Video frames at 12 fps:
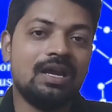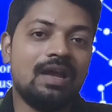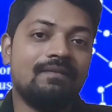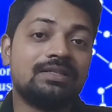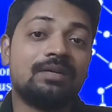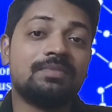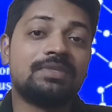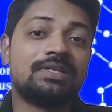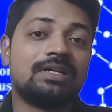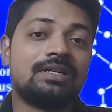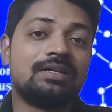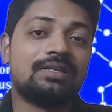which comes
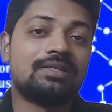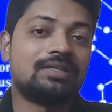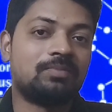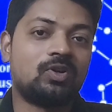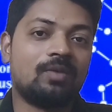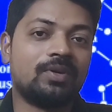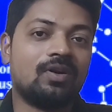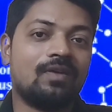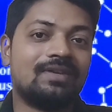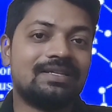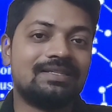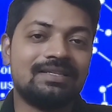under the subtopic of
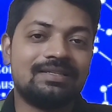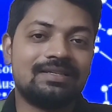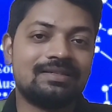diseases